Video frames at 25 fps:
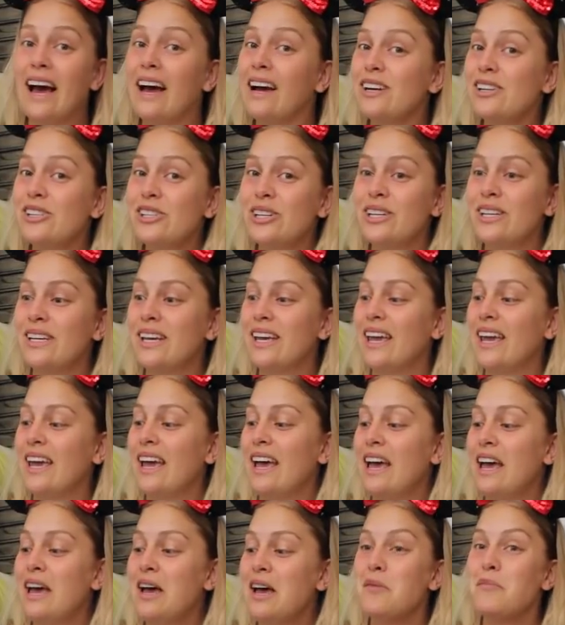
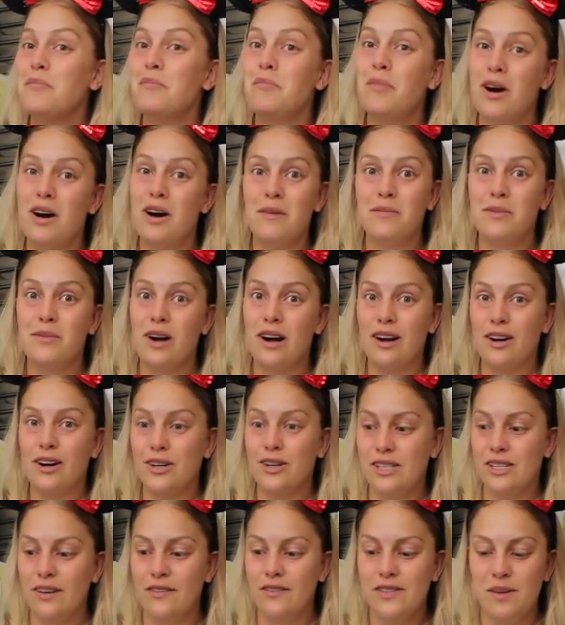actually Mom got
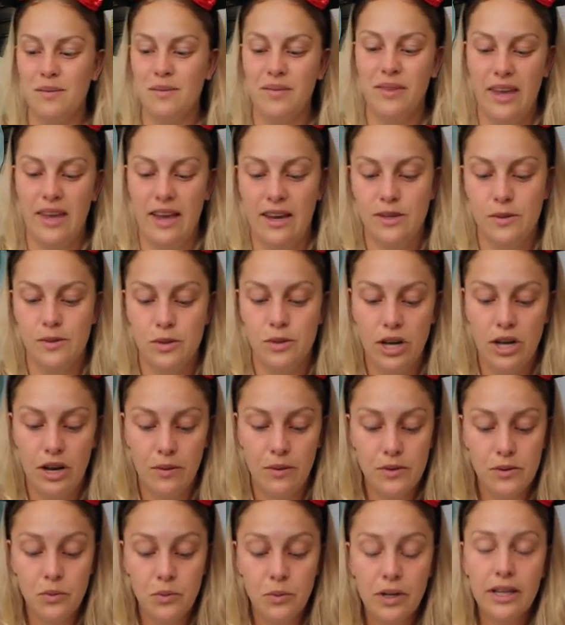herself some things, which I
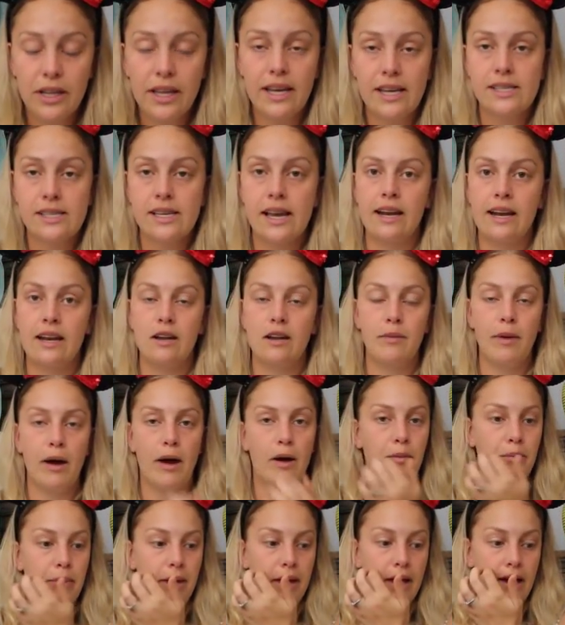was really excited
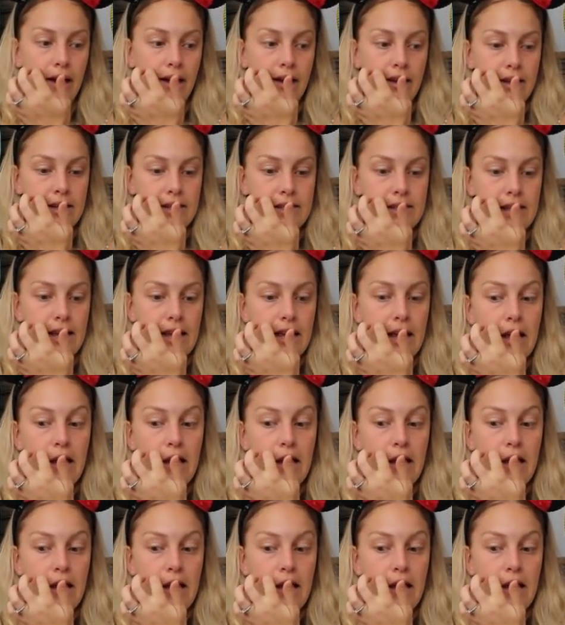about because